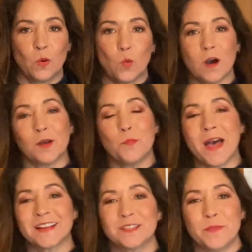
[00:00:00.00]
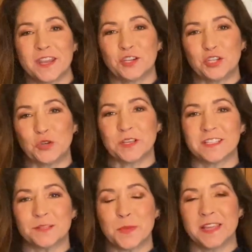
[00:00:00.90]
Welcome back to Make Good
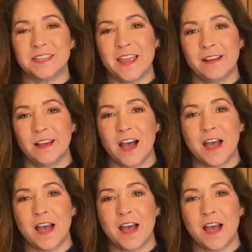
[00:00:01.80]
Choices Monday.